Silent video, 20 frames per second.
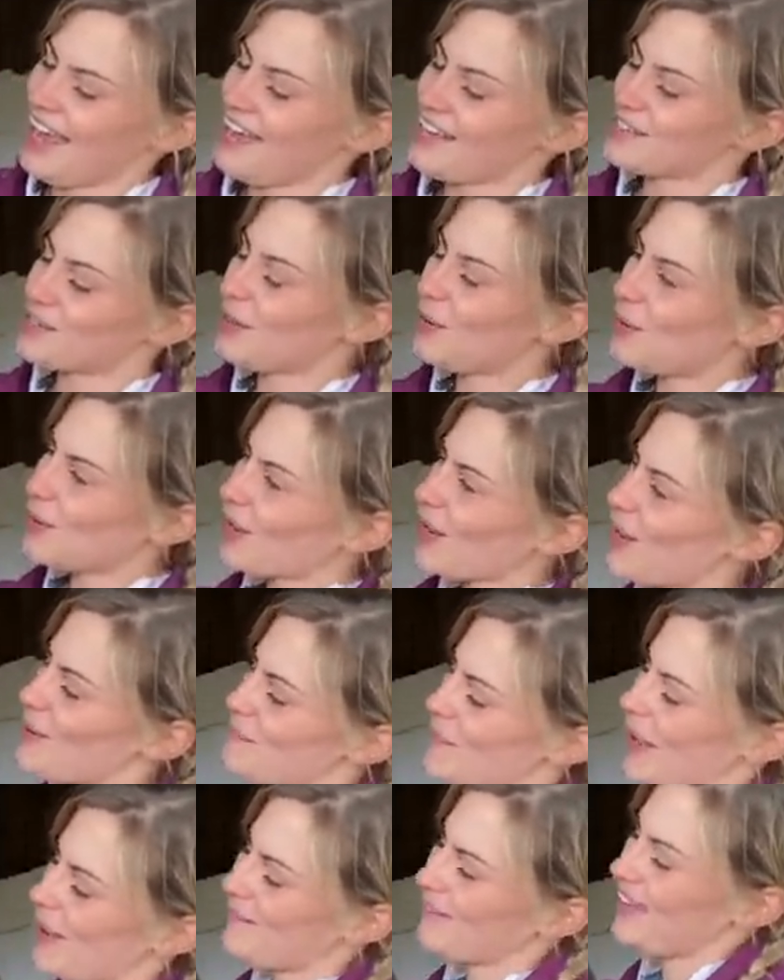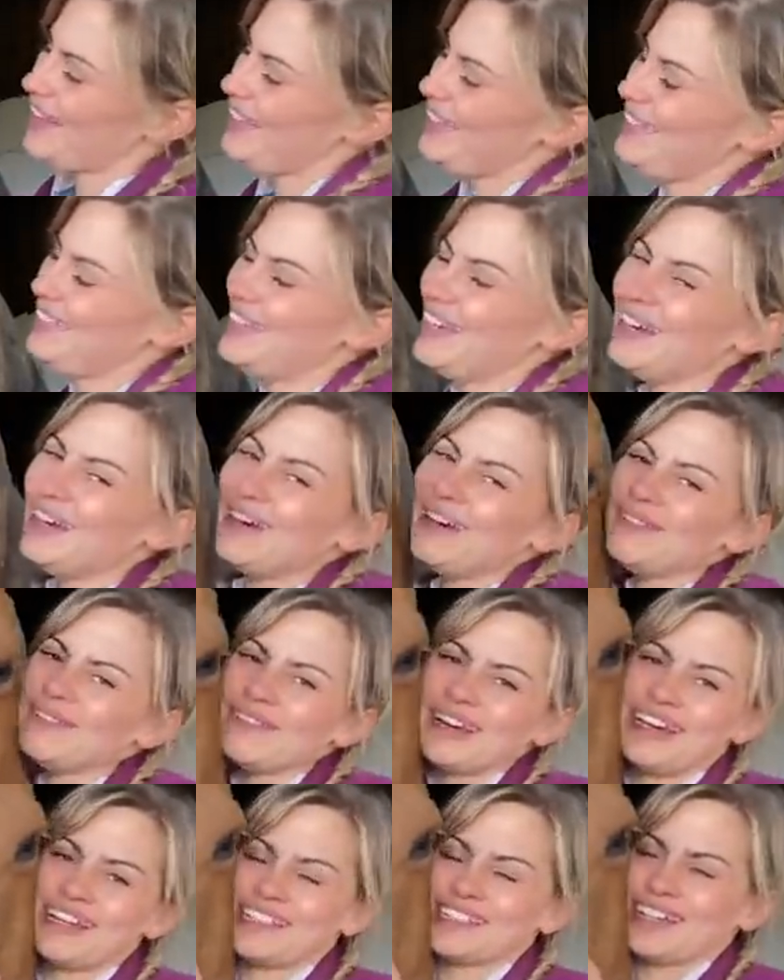talk about you,
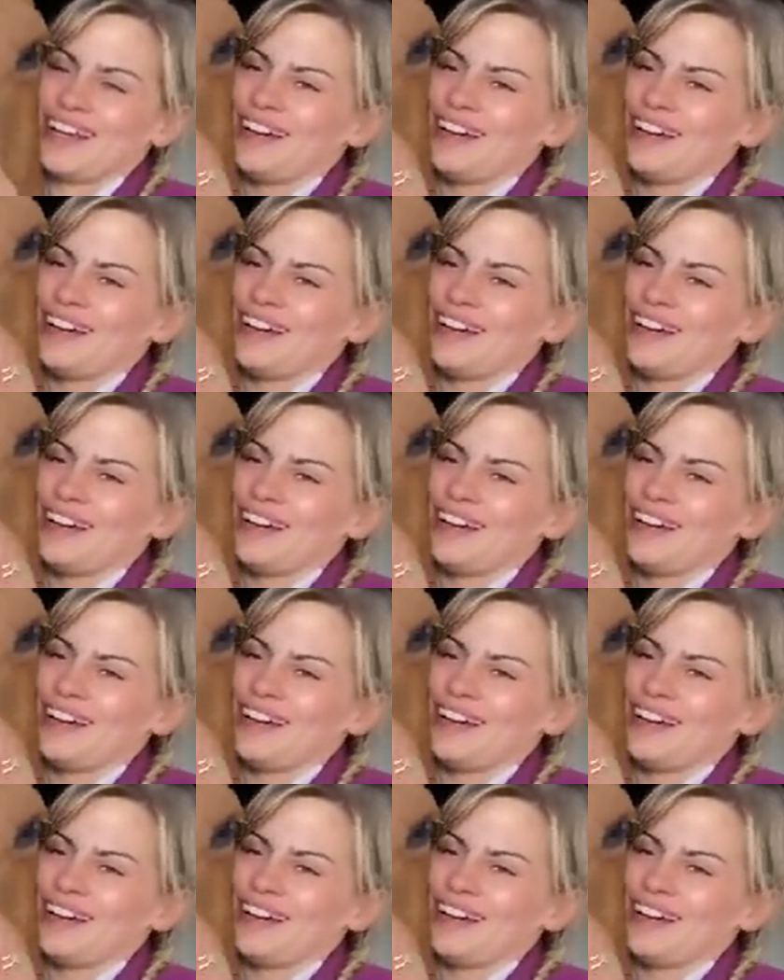which